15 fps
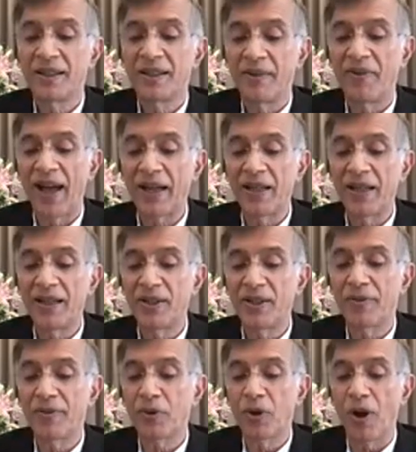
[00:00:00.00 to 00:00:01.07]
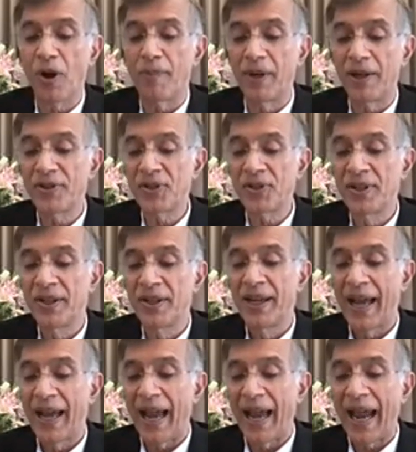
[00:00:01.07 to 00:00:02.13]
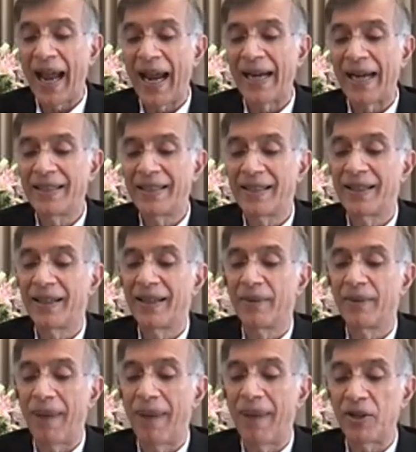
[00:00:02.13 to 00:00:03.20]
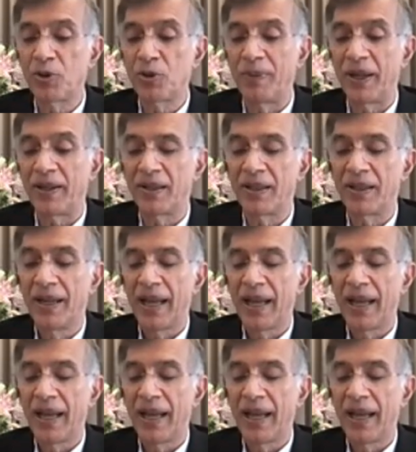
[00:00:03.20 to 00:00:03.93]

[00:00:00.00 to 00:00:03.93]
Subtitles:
the Faculty of Commerce and Management,